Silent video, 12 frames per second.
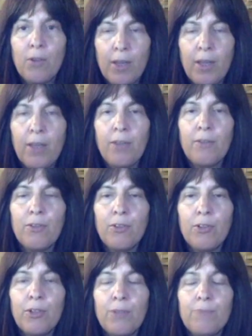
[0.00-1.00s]
Okay,
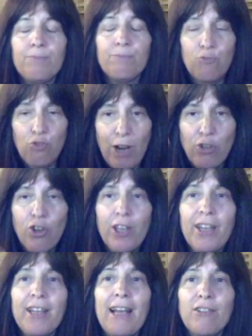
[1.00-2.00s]
good. Let's try
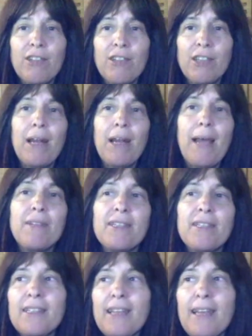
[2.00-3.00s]
turning it down, see what
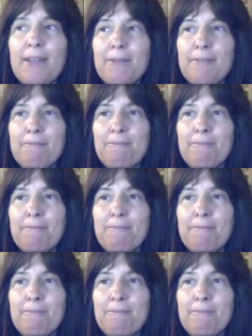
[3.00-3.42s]
happens instead.